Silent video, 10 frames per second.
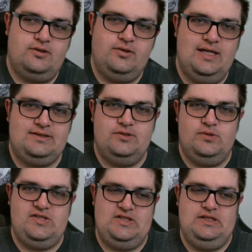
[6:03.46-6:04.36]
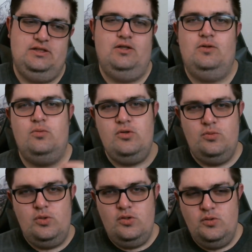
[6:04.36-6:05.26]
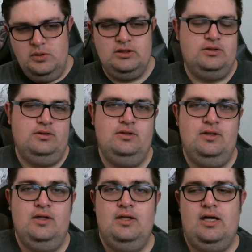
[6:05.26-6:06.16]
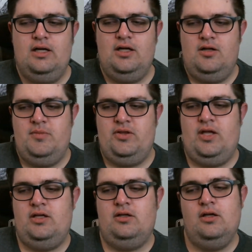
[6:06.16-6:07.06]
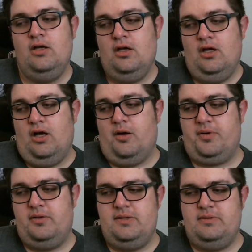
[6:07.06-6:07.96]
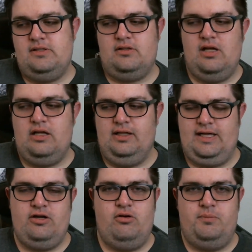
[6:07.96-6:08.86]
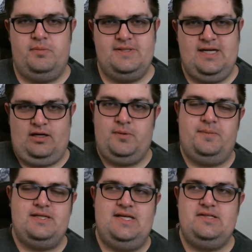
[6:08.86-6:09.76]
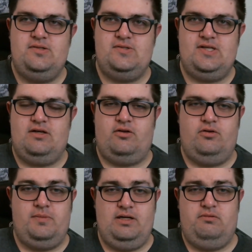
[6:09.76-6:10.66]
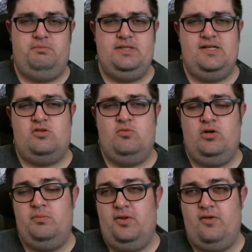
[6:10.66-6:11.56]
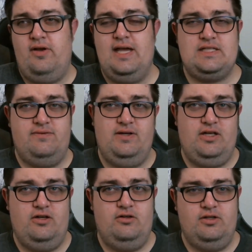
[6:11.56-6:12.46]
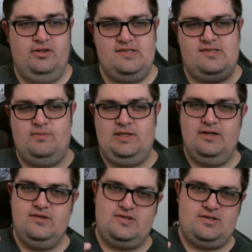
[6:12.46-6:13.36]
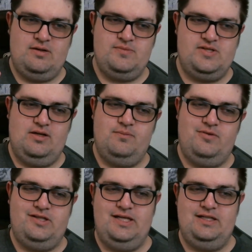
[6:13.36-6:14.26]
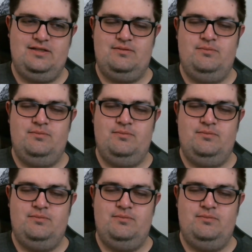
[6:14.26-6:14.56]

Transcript: Christ is risen. Woo woo. Um, and then I'll probably like I know I'm gonna be talking about my tattoos later through my my testimony, but the next video, unless something else comes up that